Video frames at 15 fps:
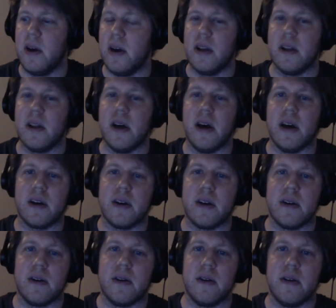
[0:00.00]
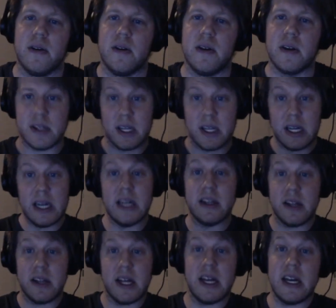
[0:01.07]
like, do
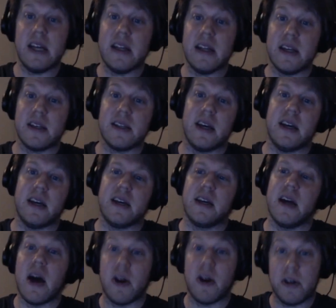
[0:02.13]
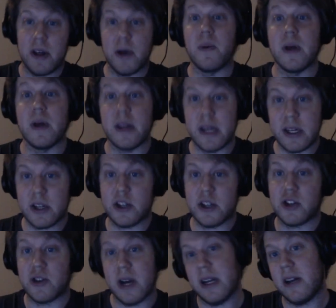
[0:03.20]
they need this thing? Are they willing to
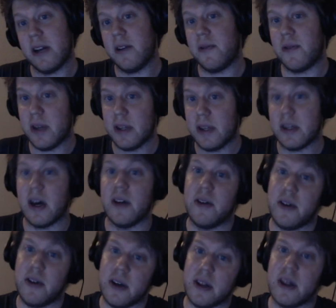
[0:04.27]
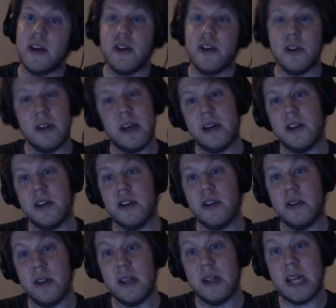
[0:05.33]
trade it for this other thing that
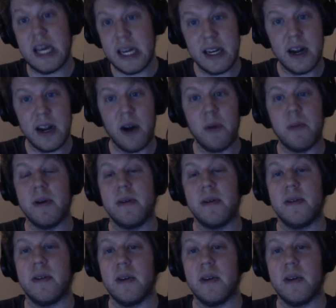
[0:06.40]
they need help with?